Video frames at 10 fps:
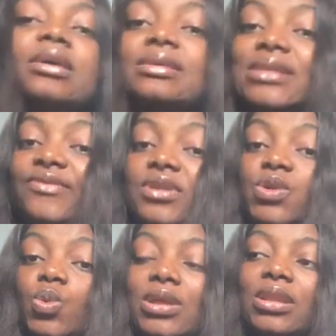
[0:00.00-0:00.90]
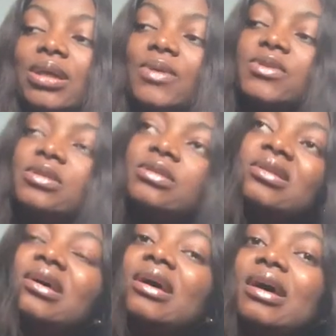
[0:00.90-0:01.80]
71000
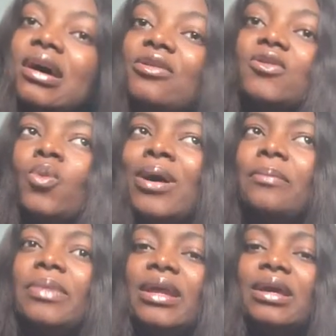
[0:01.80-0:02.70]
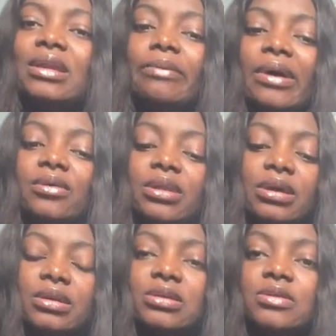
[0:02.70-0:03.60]
i don't know why i'm playing about
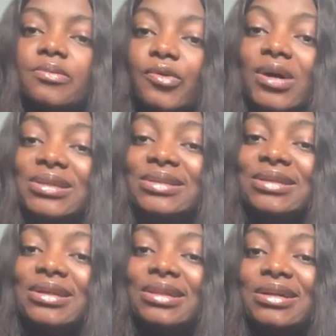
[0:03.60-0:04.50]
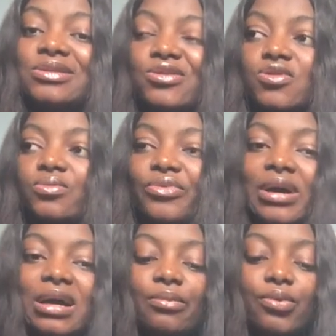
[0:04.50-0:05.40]
this but as i said earlier it's not to
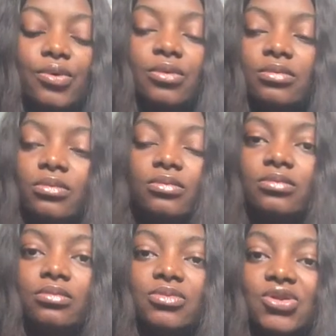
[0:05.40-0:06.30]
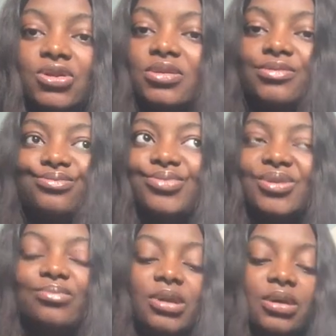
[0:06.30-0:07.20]
brag but just
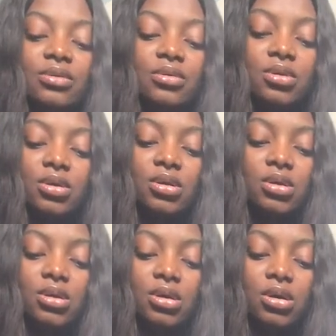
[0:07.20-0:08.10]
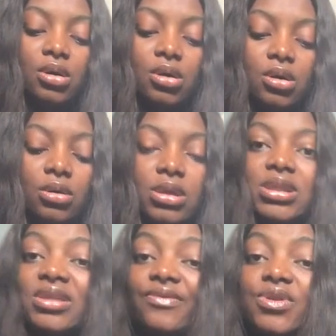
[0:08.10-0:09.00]
being plain uh,
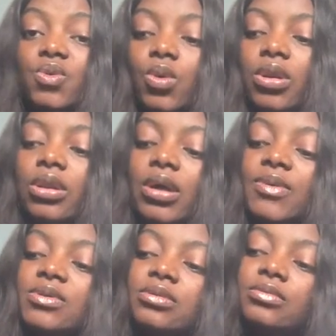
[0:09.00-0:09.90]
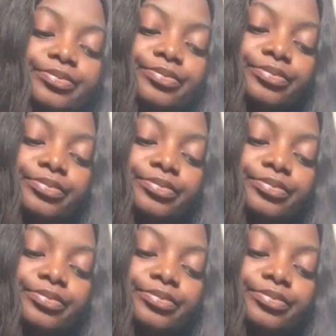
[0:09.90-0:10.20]
71000